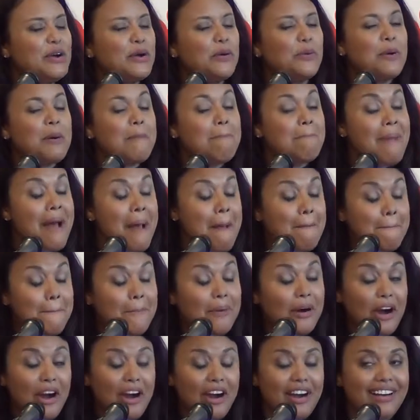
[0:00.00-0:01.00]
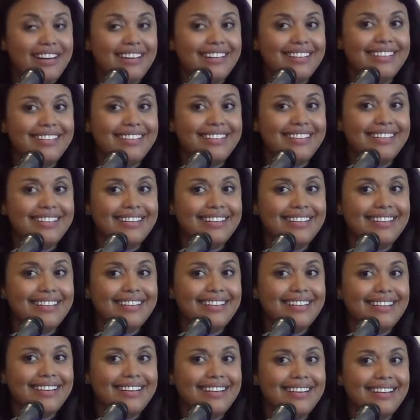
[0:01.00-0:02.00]
remember
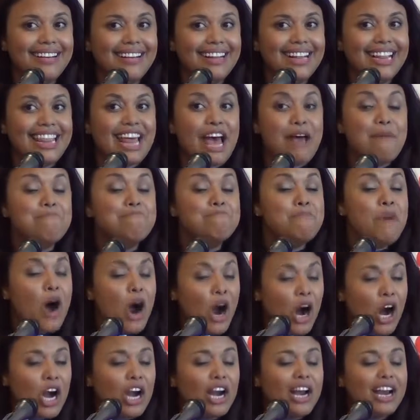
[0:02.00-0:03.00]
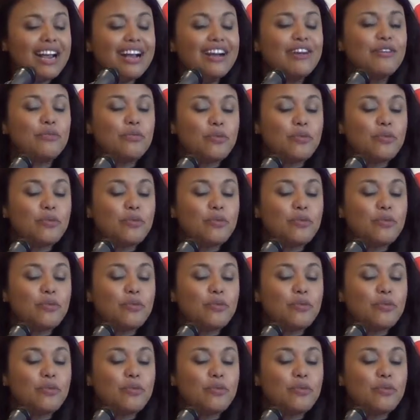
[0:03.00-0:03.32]
that Mark